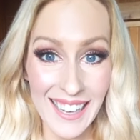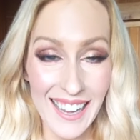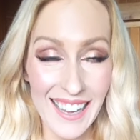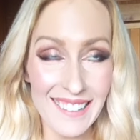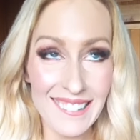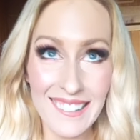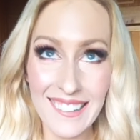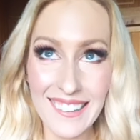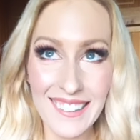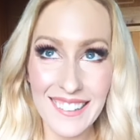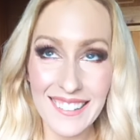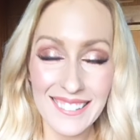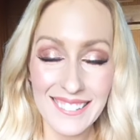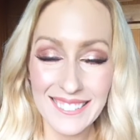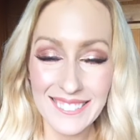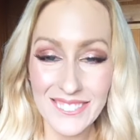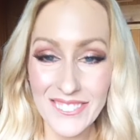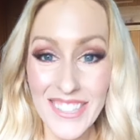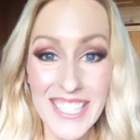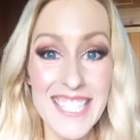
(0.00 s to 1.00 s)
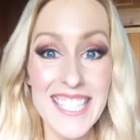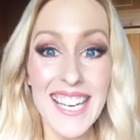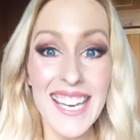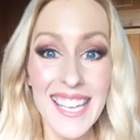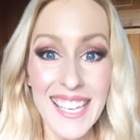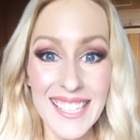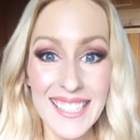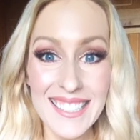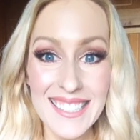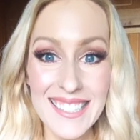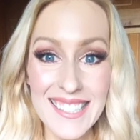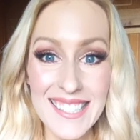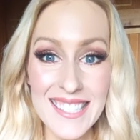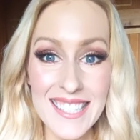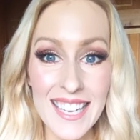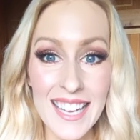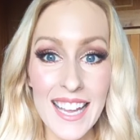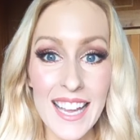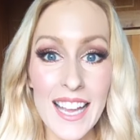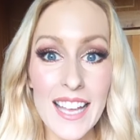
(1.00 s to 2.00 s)
oh, which is
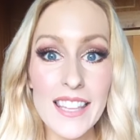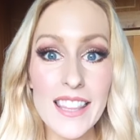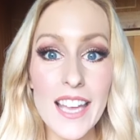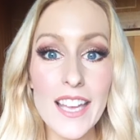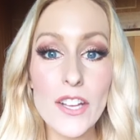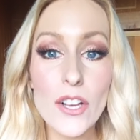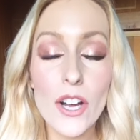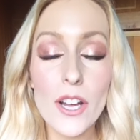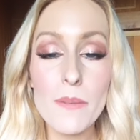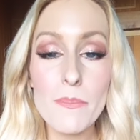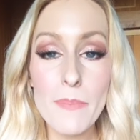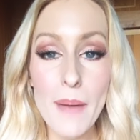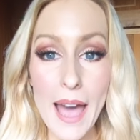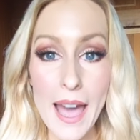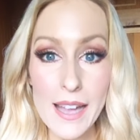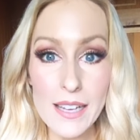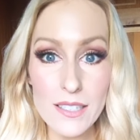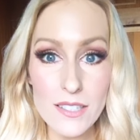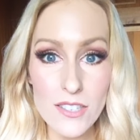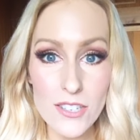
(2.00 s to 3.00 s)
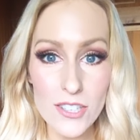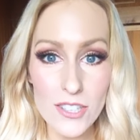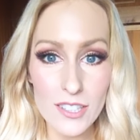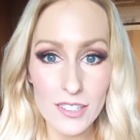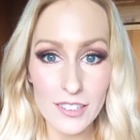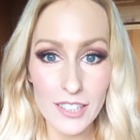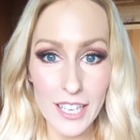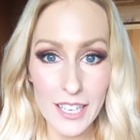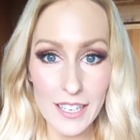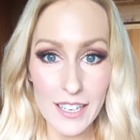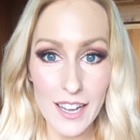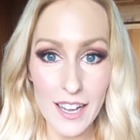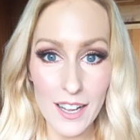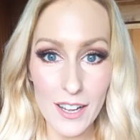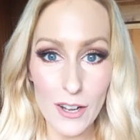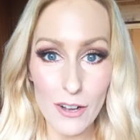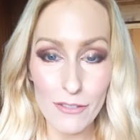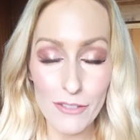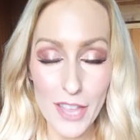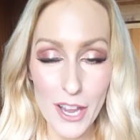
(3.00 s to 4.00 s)
they go back to the letter
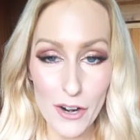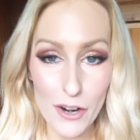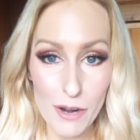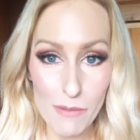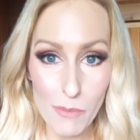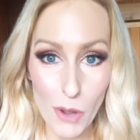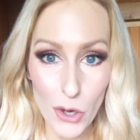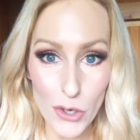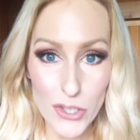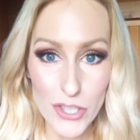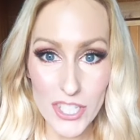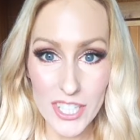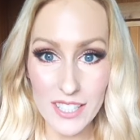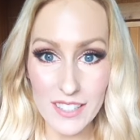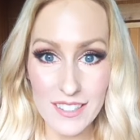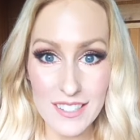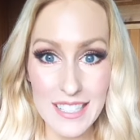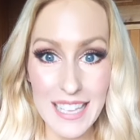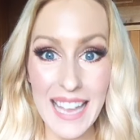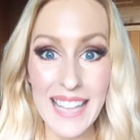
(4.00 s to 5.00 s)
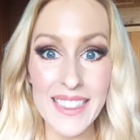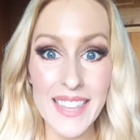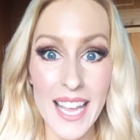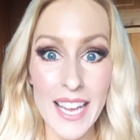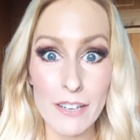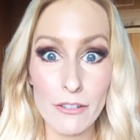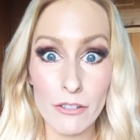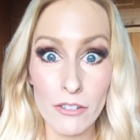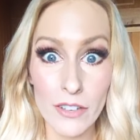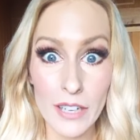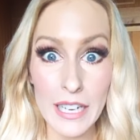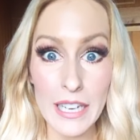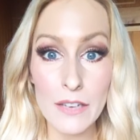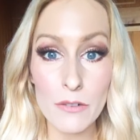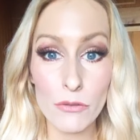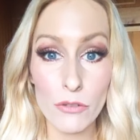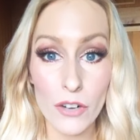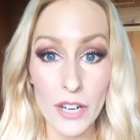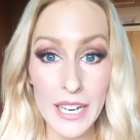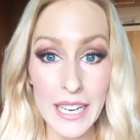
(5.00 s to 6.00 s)
of their emotions and they
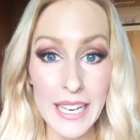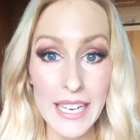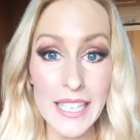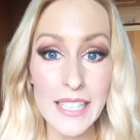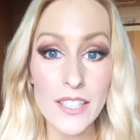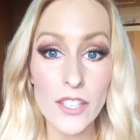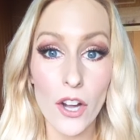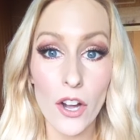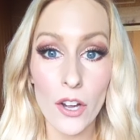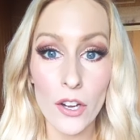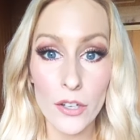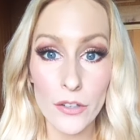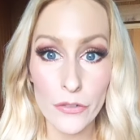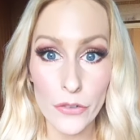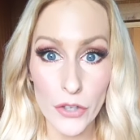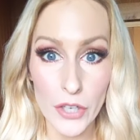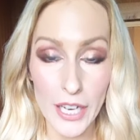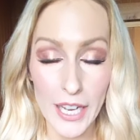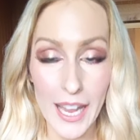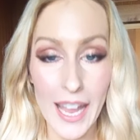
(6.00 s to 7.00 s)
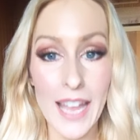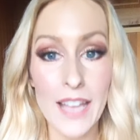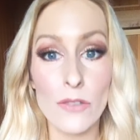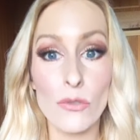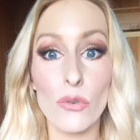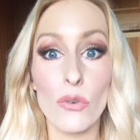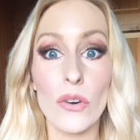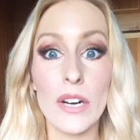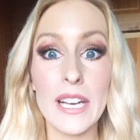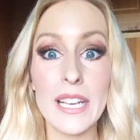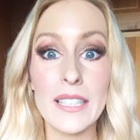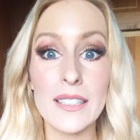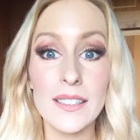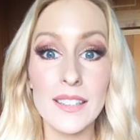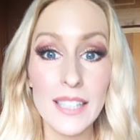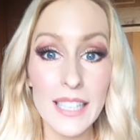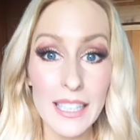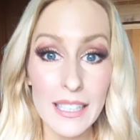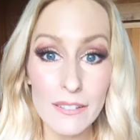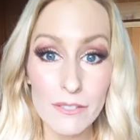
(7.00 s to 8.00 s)
reread over it and
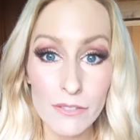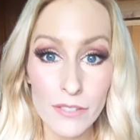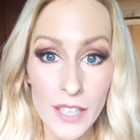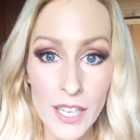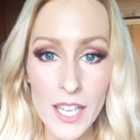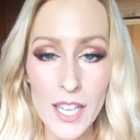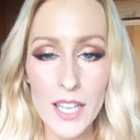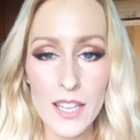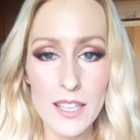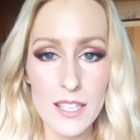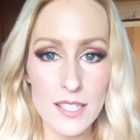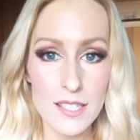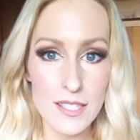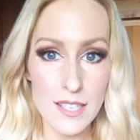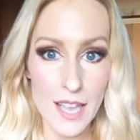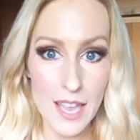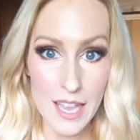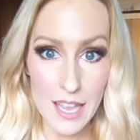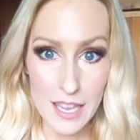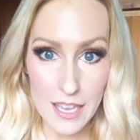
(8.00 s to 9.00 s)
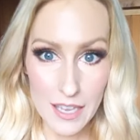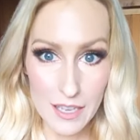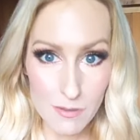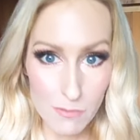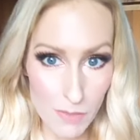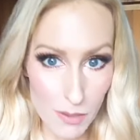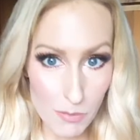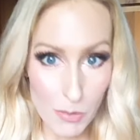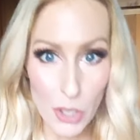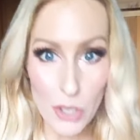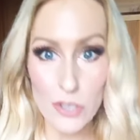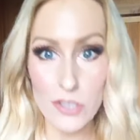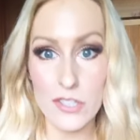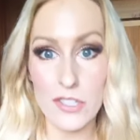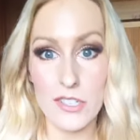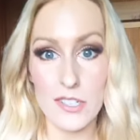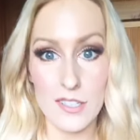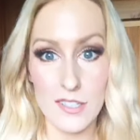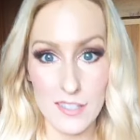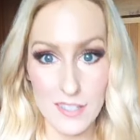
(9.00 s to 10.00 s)
relive the same
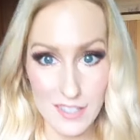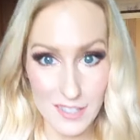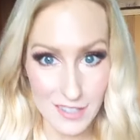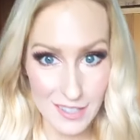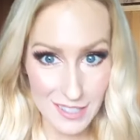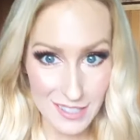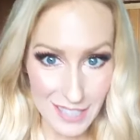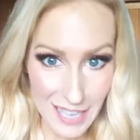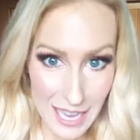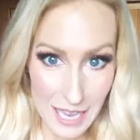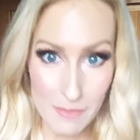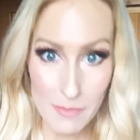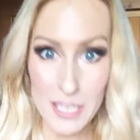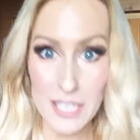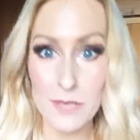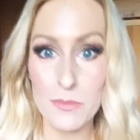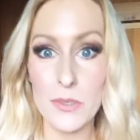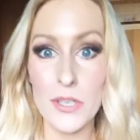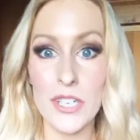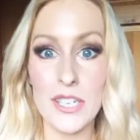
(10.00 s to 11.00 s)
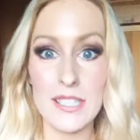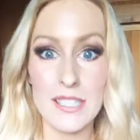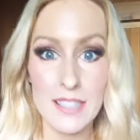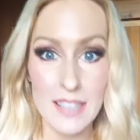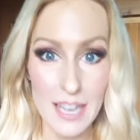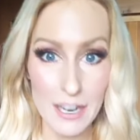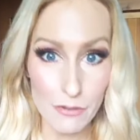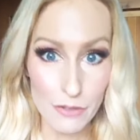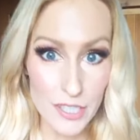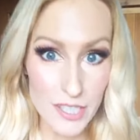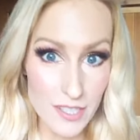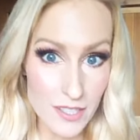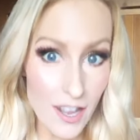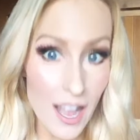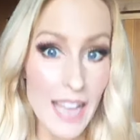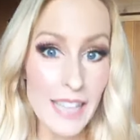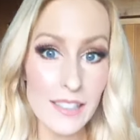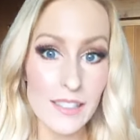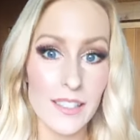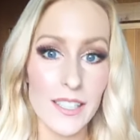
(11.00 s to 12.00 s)
emotions and the same experience and they
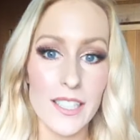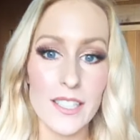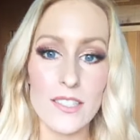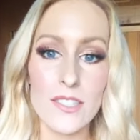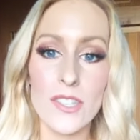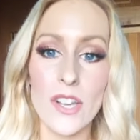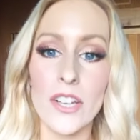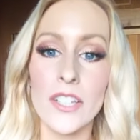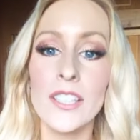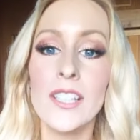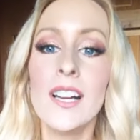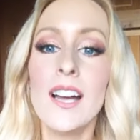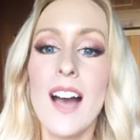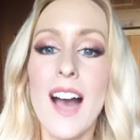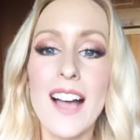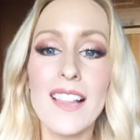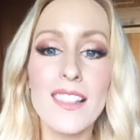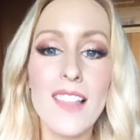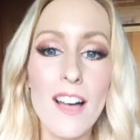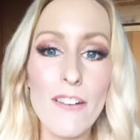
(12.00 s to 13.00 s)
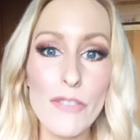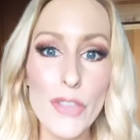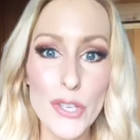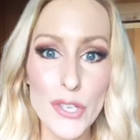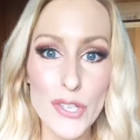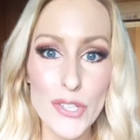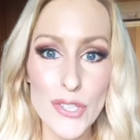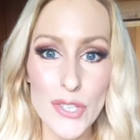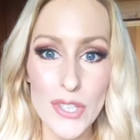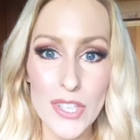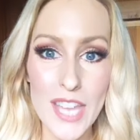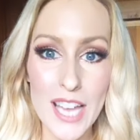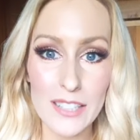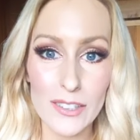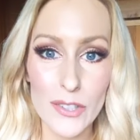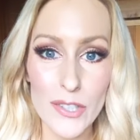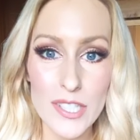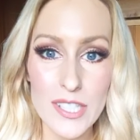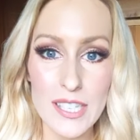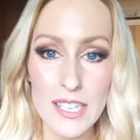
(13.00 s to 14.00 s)
recycle it. So I love that you do
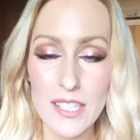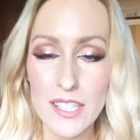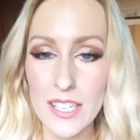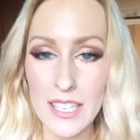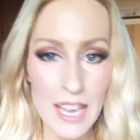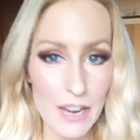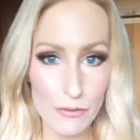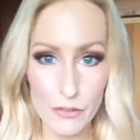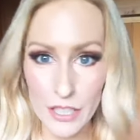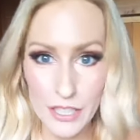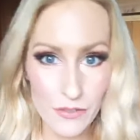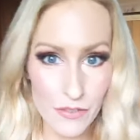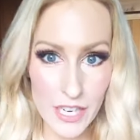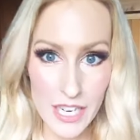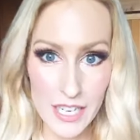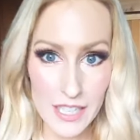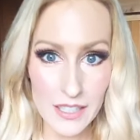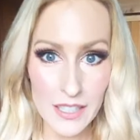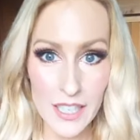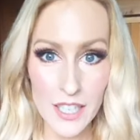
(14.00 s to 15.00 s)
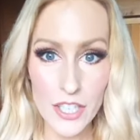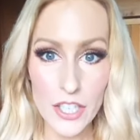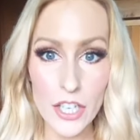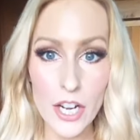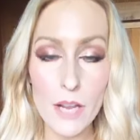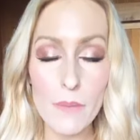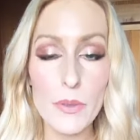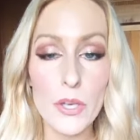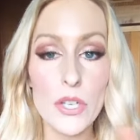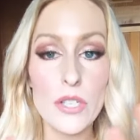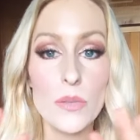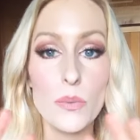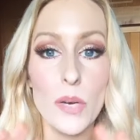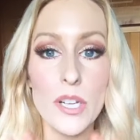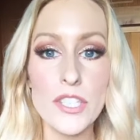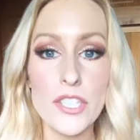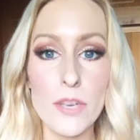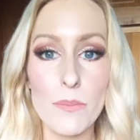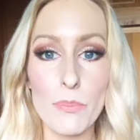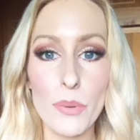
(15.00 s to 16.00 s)
that, Lucy, and you get rid of it, you know, because
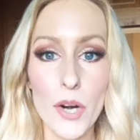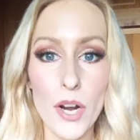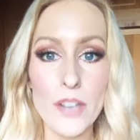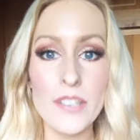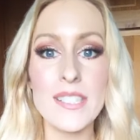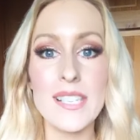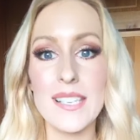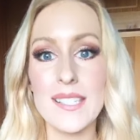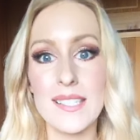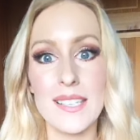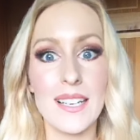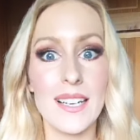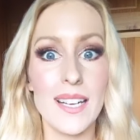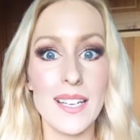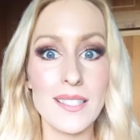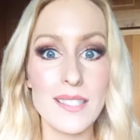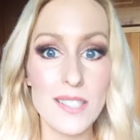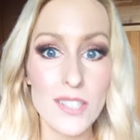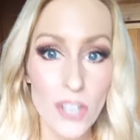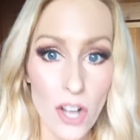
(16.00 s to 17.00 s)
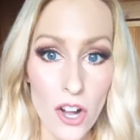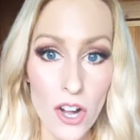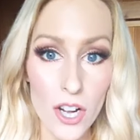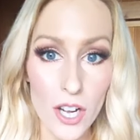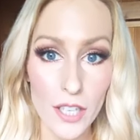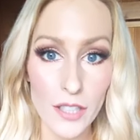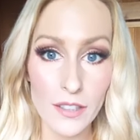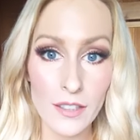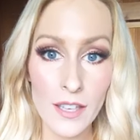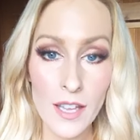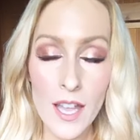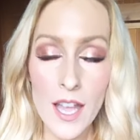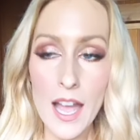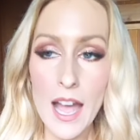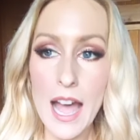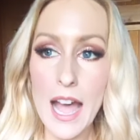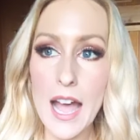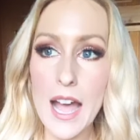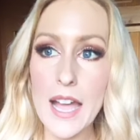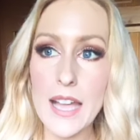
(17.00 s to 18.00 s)
once you process it, it's gone.
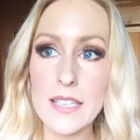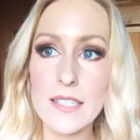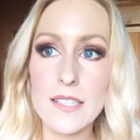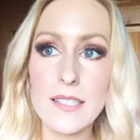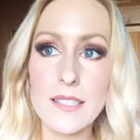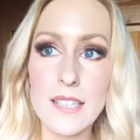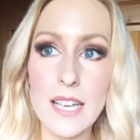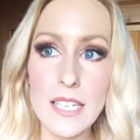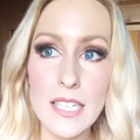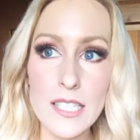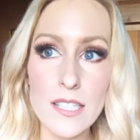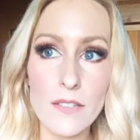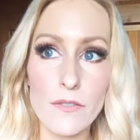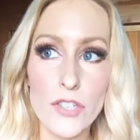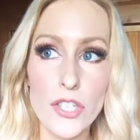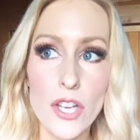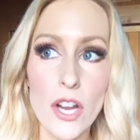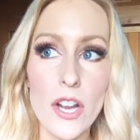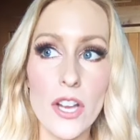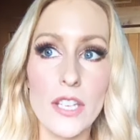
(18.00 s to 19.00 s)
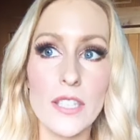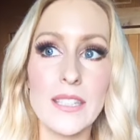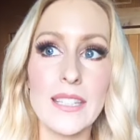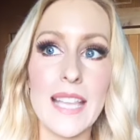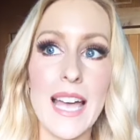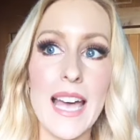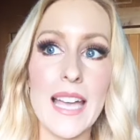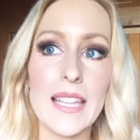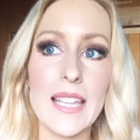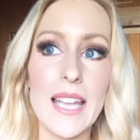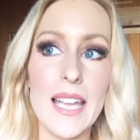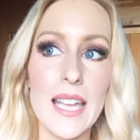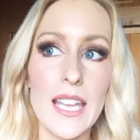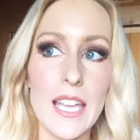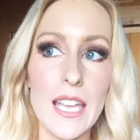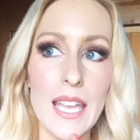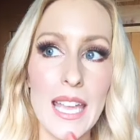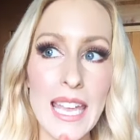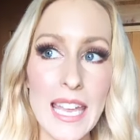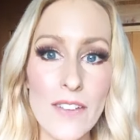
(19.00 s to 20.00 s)
Uh, studies have shown that
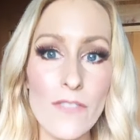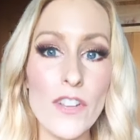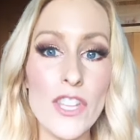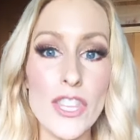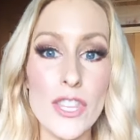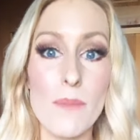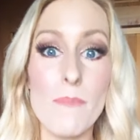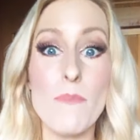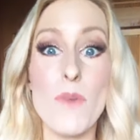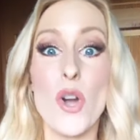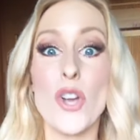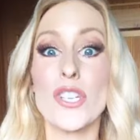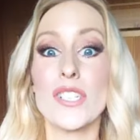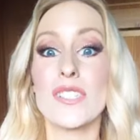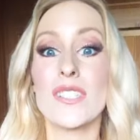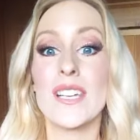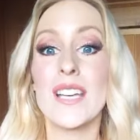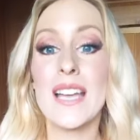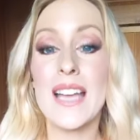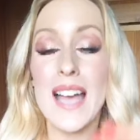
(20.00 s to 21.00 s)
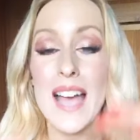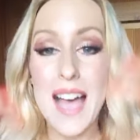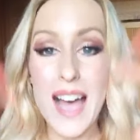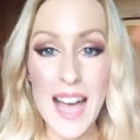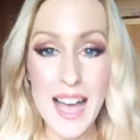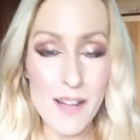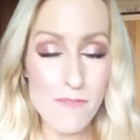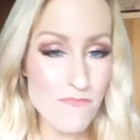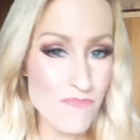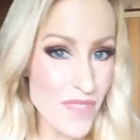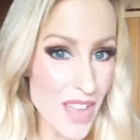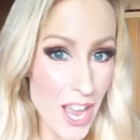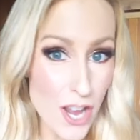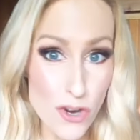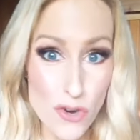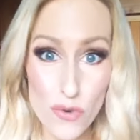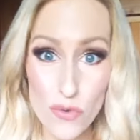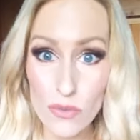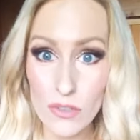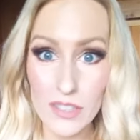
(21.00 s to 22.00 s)
even the most um, a,
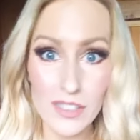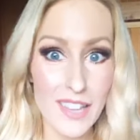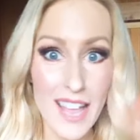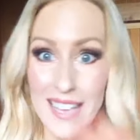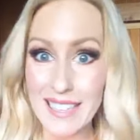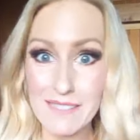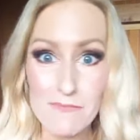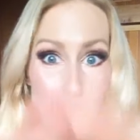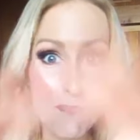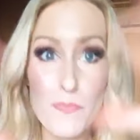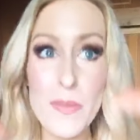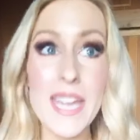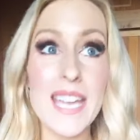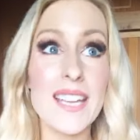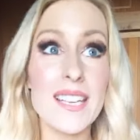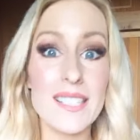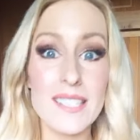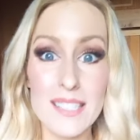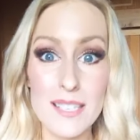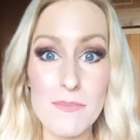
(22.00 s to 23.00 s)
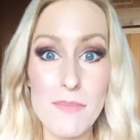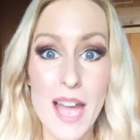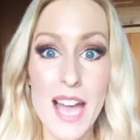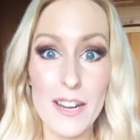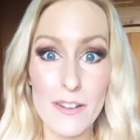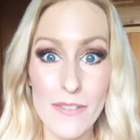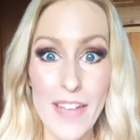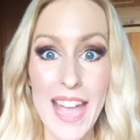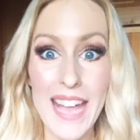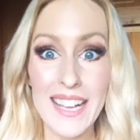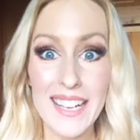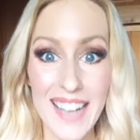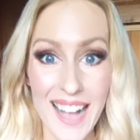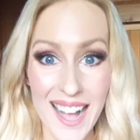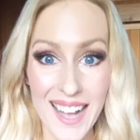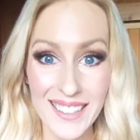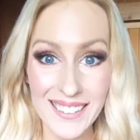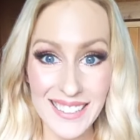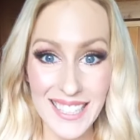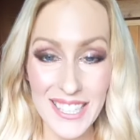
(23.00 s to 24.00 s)
like biggest amount of
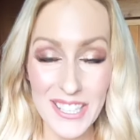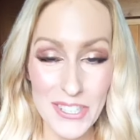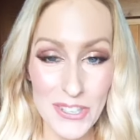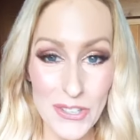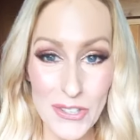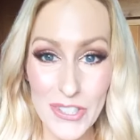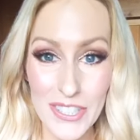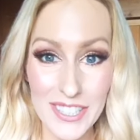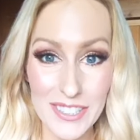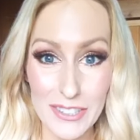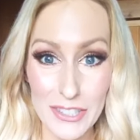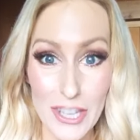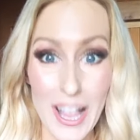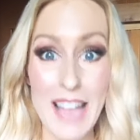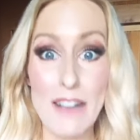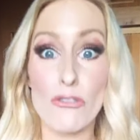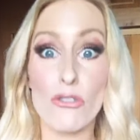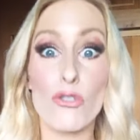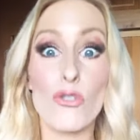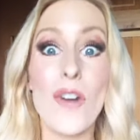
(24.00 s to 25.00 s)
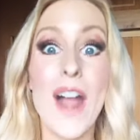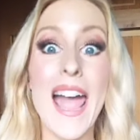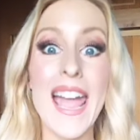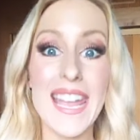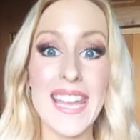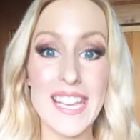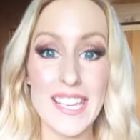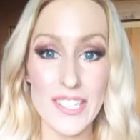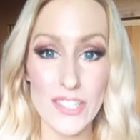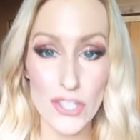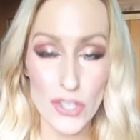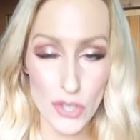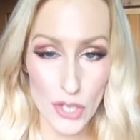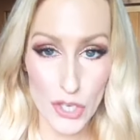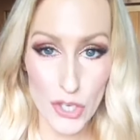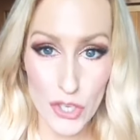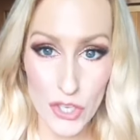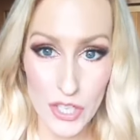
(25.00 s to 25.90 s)
anger that you could like rage that